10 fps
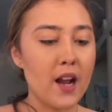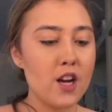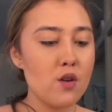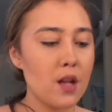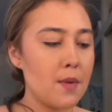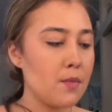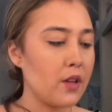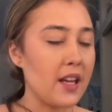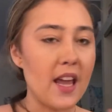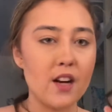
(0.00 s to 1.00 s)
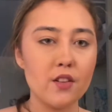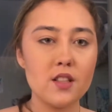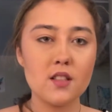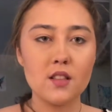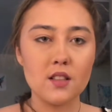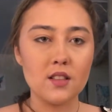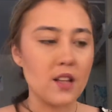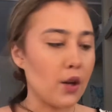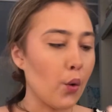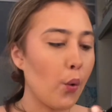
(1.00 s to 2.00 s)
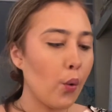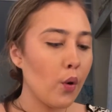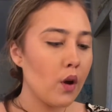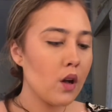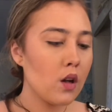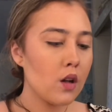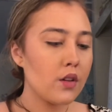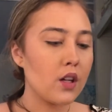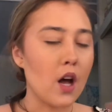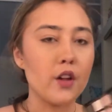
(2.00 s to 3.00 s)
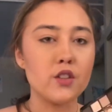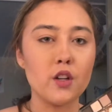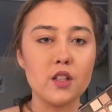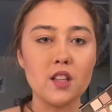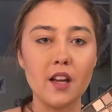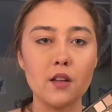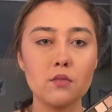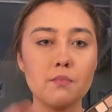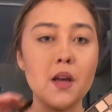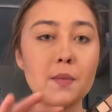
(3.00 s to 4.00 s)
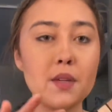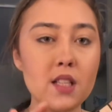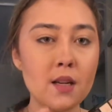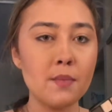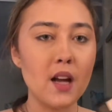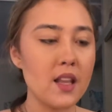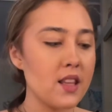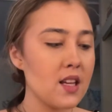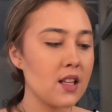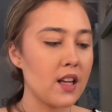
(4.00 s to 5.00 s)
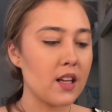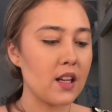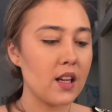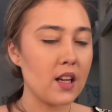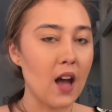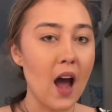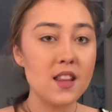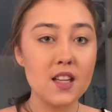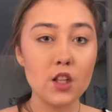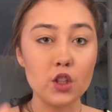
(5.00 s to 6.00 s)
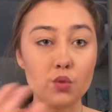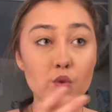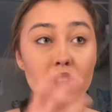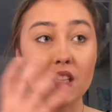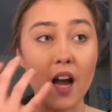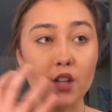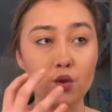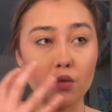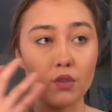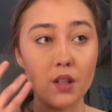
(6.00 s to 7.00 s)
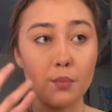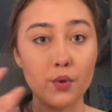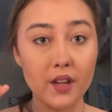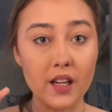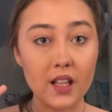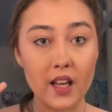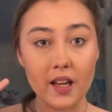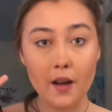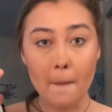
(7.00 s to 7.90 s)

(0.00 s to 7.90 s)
I know a lot of people like hate on this because it's like the colors aren't as like pigmented, but I think it looks really natural and really pretty, like